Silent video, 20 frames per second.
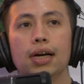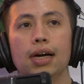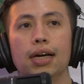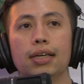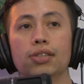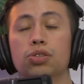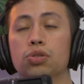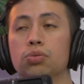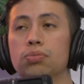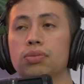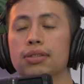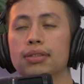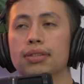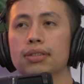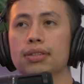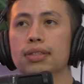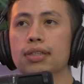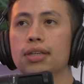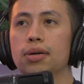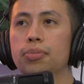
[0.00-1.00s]
I assume this
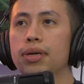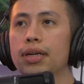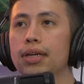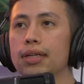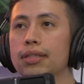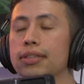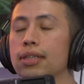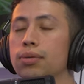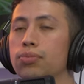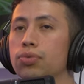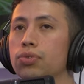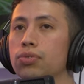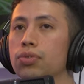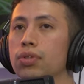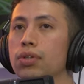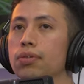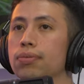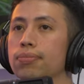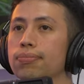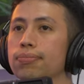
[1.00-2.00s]
isn't coming anytime
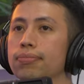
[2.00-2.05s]
soon though.